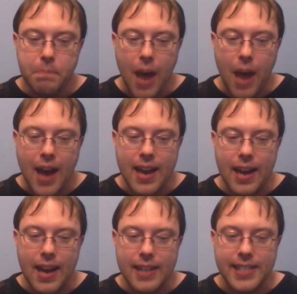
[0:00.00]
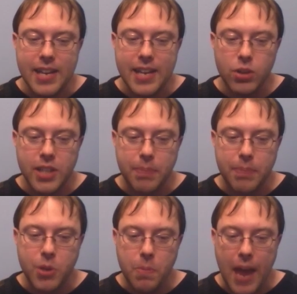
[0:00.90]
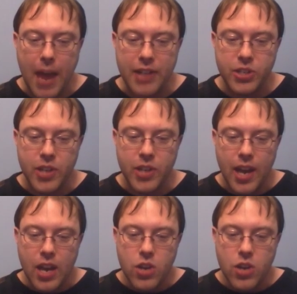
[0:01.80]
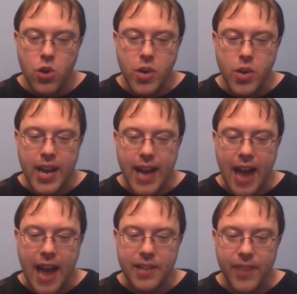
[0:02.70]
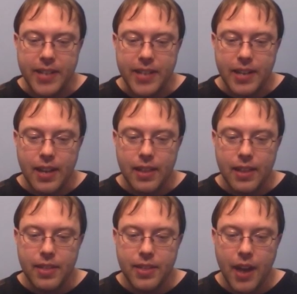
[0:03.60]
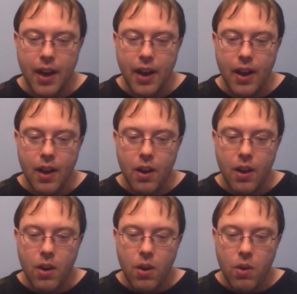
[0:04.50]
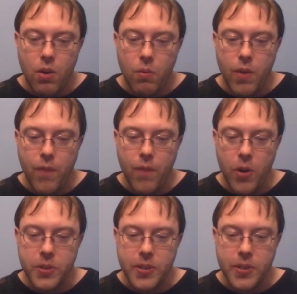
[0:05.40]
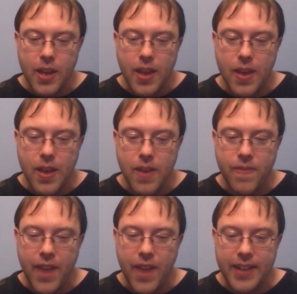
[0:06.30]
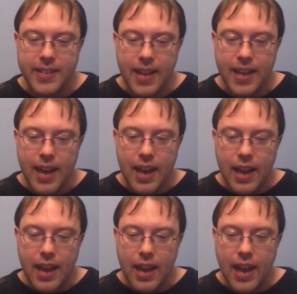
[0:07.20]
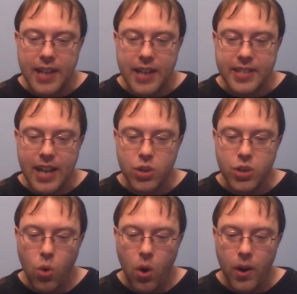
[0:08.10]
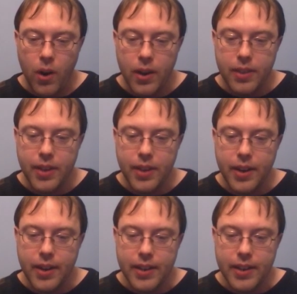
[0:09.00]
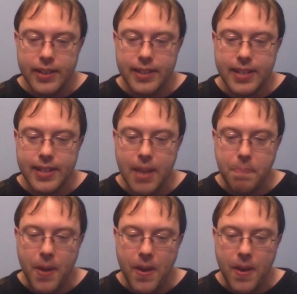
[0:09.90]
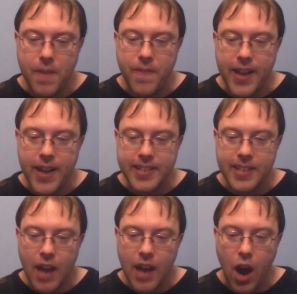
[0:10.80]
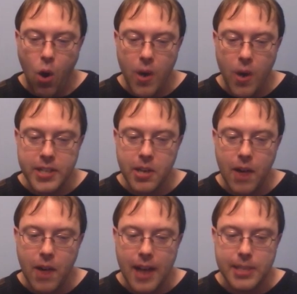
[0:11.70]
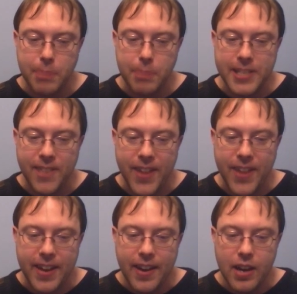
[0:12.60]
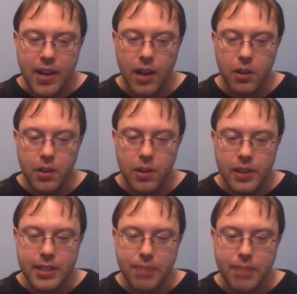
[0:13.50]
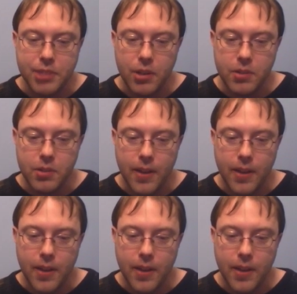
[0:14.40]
By a single subsuit match, you can activate the reverse effect and slash or the skip effect according to a specific color subsuit.